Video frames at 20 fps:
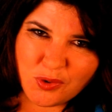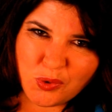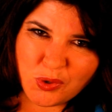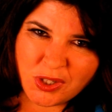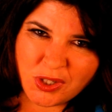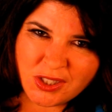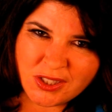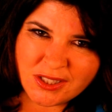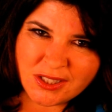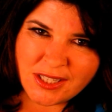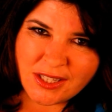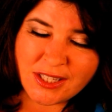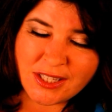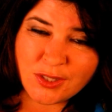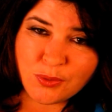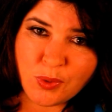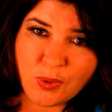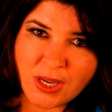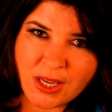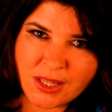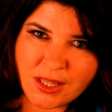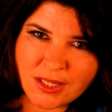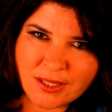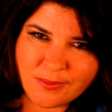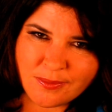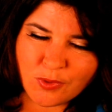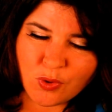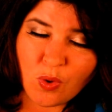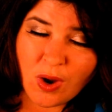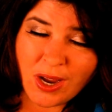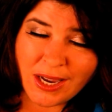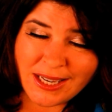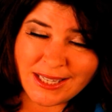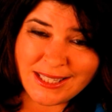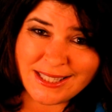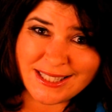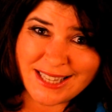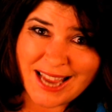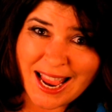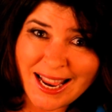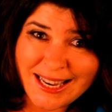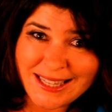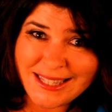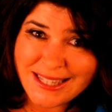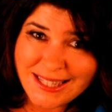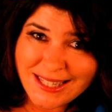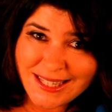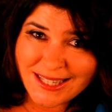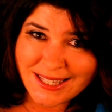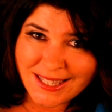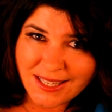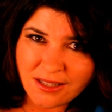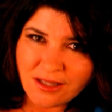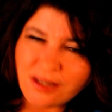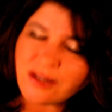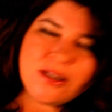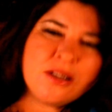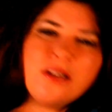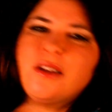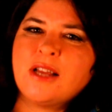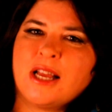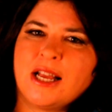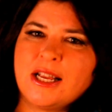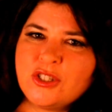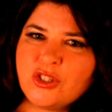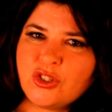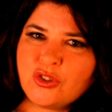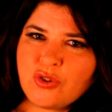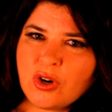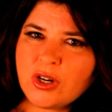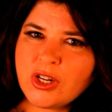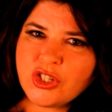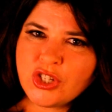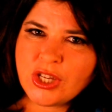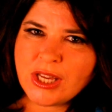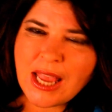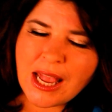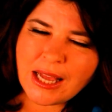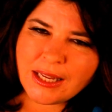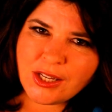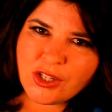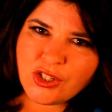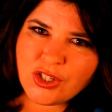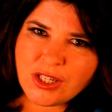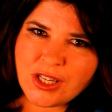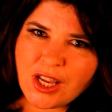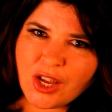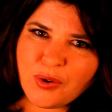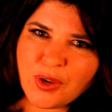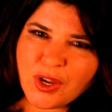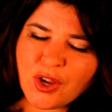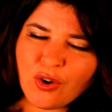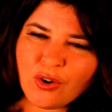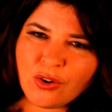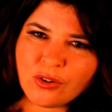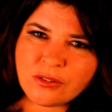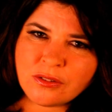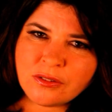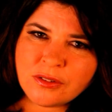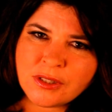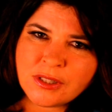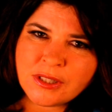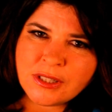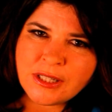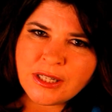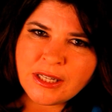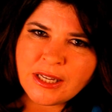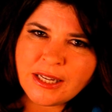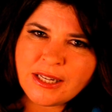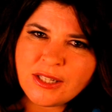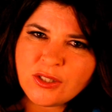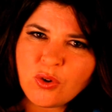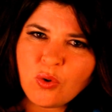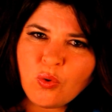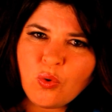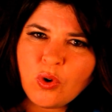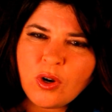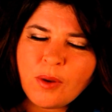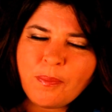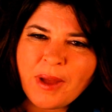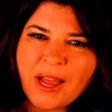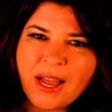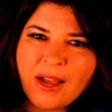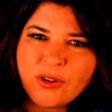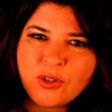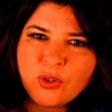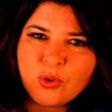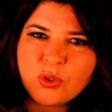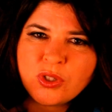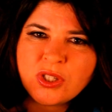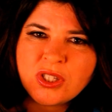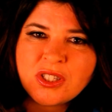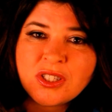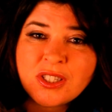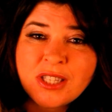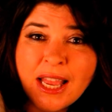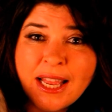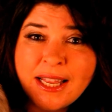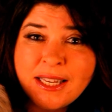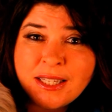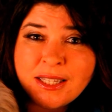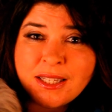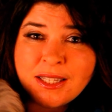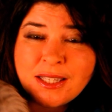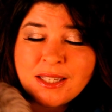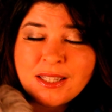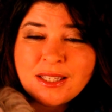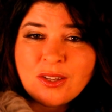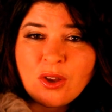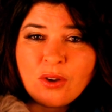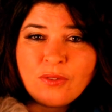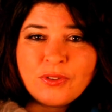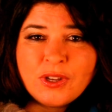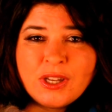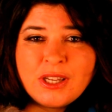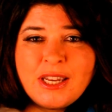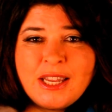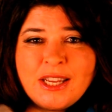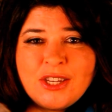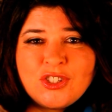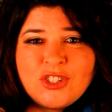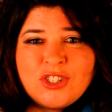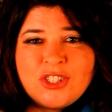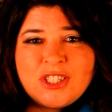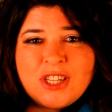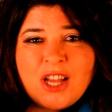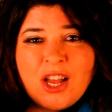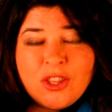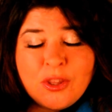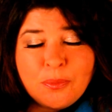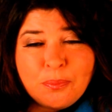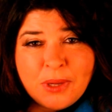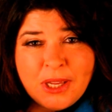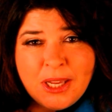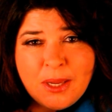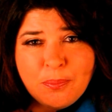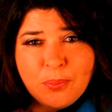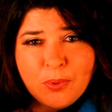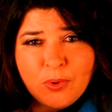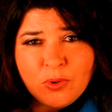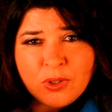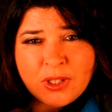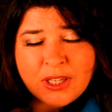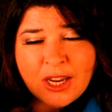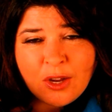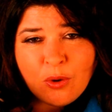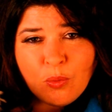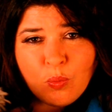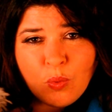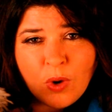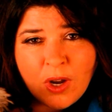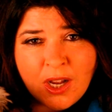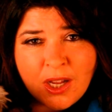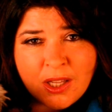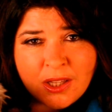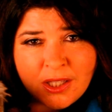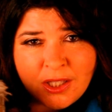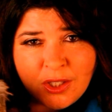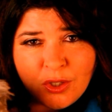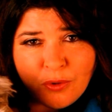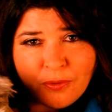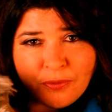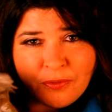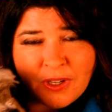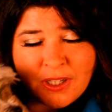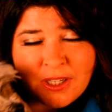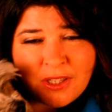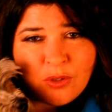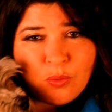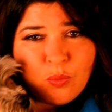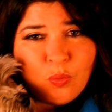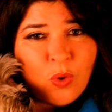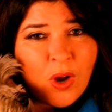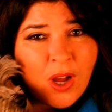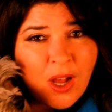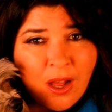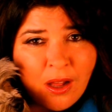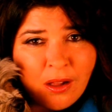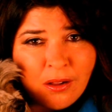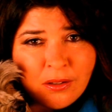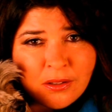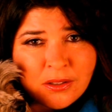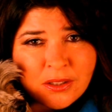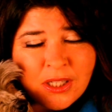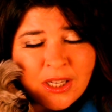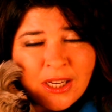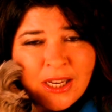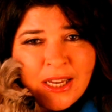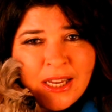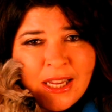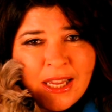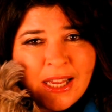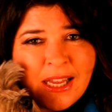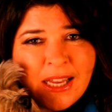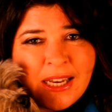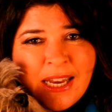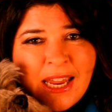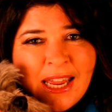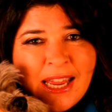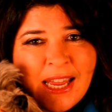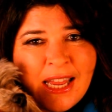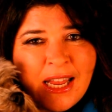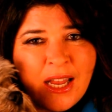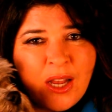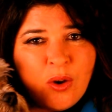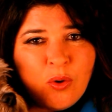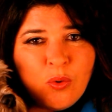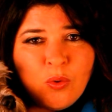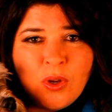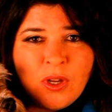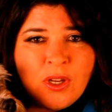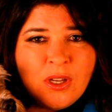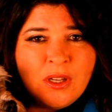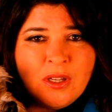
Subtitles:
August. Now this week there's some quite intense astrology energy going on and it's all about your sense of connection to other people and how worthy you feel in the world and how